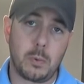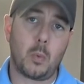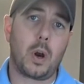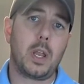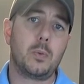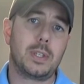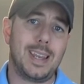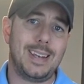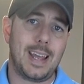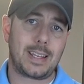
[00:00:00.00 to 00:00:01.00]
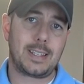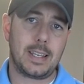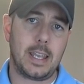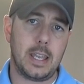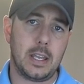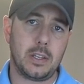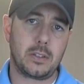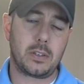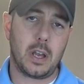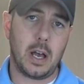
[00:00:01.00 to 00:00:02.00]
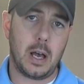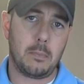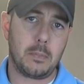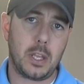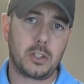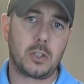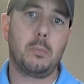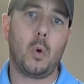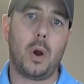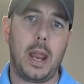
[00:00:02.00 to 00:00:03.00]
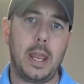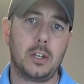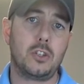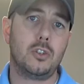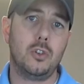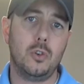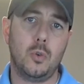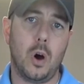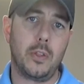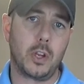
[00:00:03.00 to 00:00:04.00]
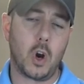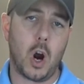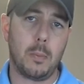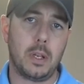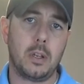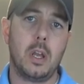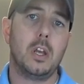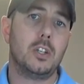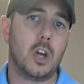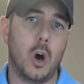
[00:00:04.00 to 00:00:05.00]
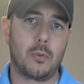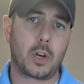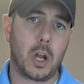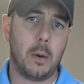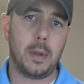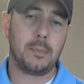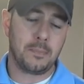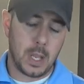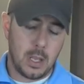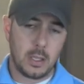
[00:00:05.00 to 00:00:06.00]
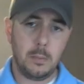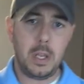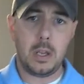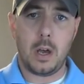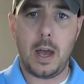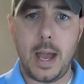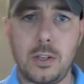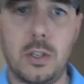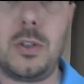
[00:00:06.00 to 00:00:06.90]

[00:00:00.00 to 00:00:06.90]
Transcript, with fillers: me, where he was indexing his um, his support hand to on the garment to overcome it. Let me uh, actually